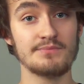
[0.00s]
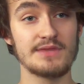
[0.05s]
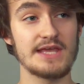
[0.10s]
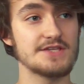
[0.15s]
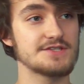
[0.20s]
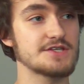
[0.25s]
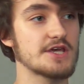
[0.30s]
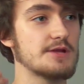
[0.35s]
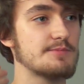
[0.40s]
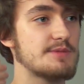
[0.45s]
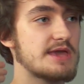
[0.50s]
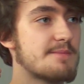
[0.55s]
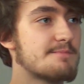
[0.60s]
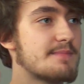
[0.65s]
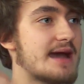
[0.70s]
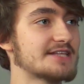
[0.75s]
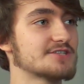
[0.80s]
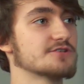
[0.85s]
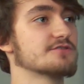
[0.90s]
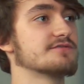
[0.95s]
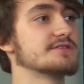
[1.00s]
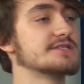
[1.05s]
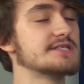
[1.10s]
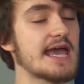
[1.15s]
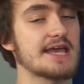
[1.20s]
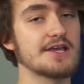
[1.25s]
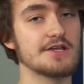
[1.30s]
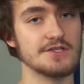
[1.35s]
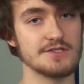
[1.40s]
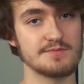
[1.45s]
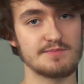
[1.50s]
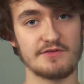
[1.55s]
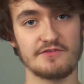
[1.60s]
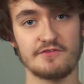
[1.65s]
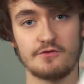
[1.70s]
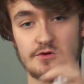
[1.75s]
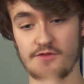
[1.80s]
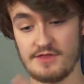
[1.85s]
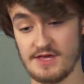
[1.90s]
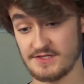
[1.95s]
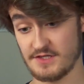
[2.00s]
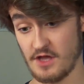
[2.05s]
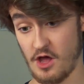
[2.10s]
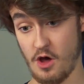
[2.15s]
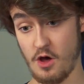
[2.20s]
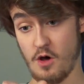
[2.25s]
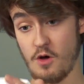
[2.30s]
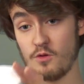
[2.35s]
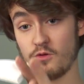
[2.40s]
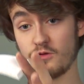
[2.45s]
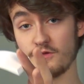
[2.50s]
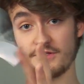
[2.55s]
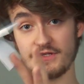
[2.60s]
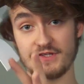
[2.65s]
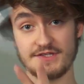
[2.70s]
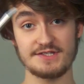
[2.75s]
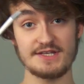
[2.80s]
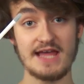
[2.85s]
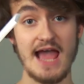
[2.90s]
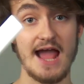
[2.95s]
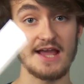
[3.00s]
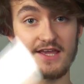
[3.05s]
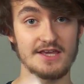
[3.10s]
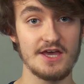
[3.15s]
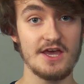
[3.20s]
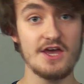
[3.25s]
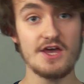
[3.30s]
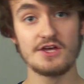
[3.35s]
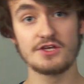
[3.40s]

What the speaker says: it's going to be a matter of seconds before this whole stack